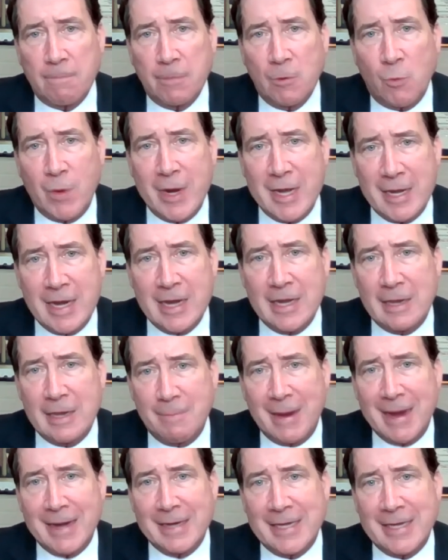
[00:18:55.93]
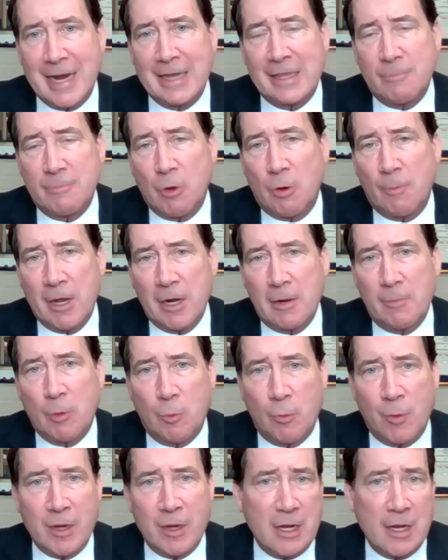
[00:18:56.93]
We need to maintain the momentum,
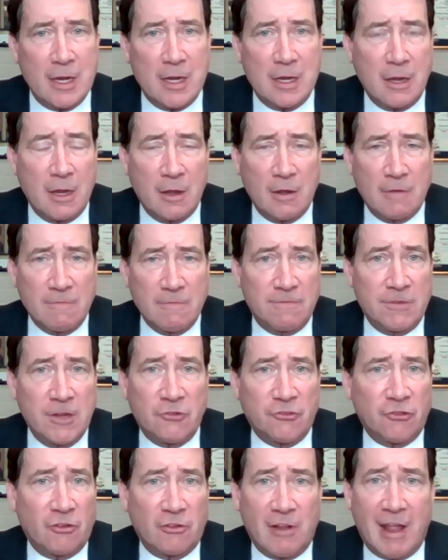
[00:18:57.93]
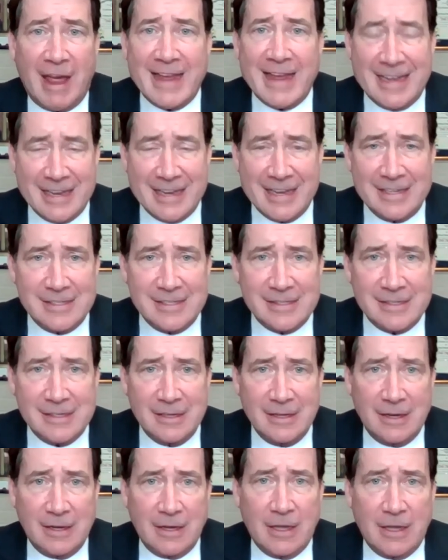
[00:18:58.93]
and we need vision like his.
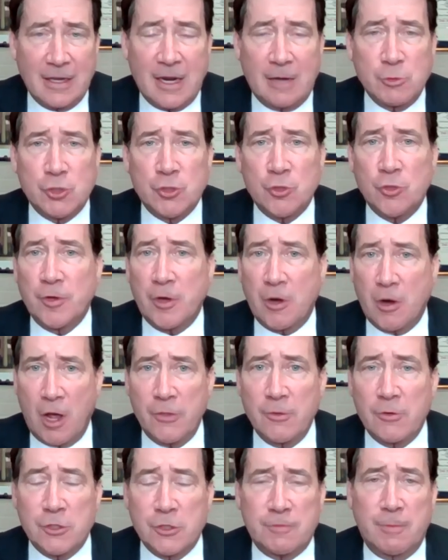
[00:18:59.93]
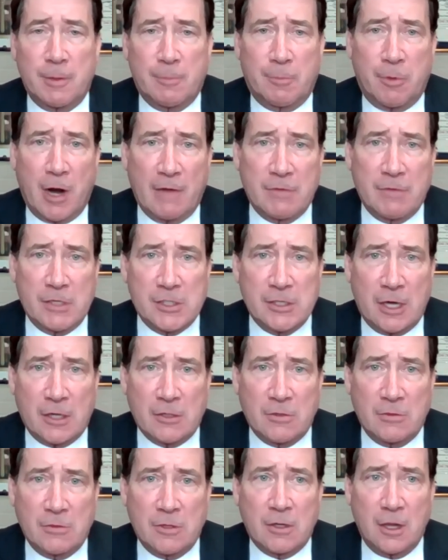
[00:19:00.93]
And I'm sure there are others from the private
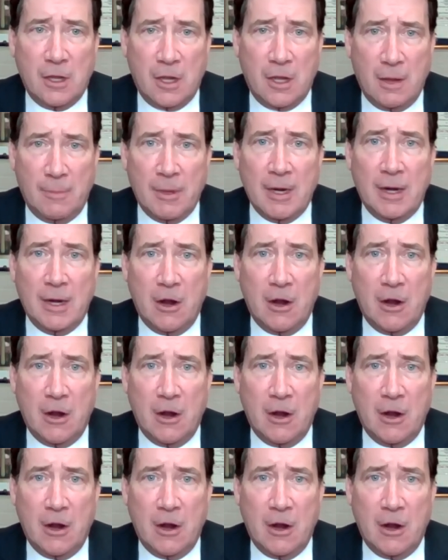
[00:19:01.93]
sector that can come in and